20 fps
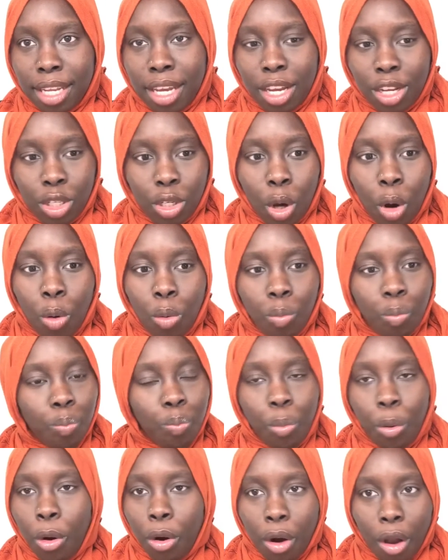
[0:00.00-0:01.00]
Don't
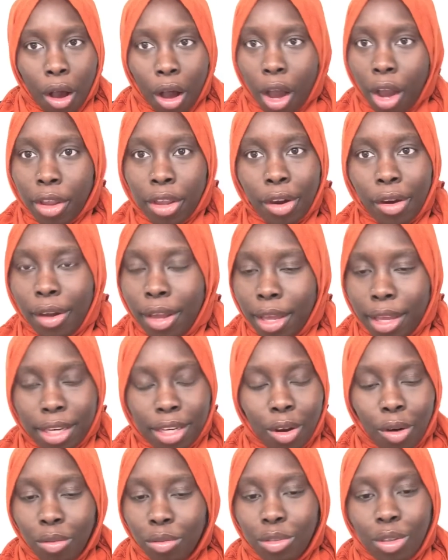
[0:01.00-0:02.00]
put all your,
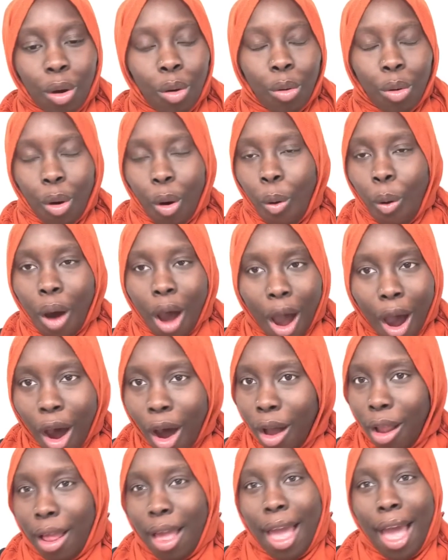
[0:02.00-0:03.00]
don't go
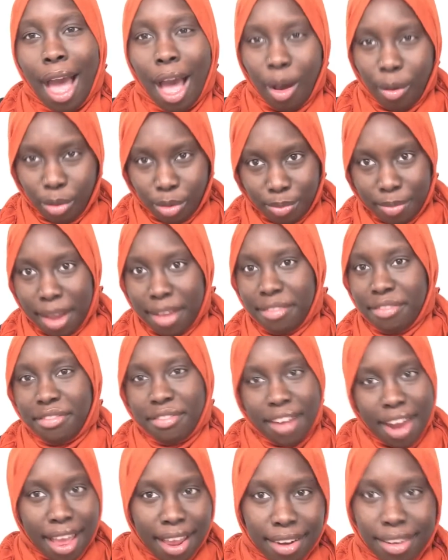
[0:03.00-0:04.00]
all out, my
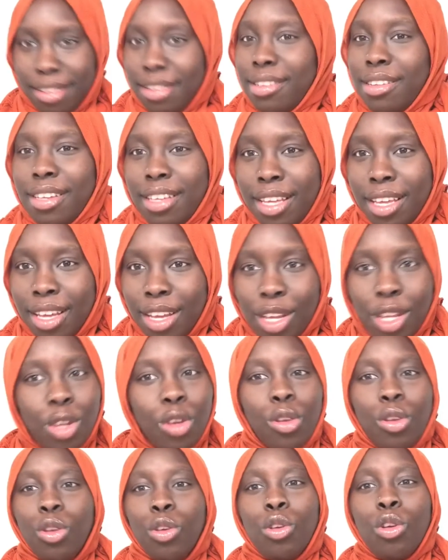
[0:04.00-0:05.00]
friend.
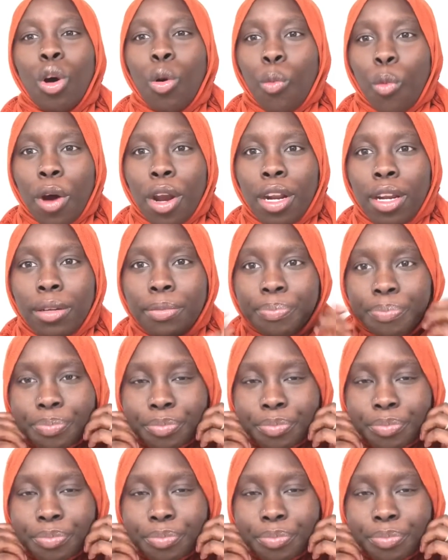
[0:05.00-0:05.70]
You don't want to,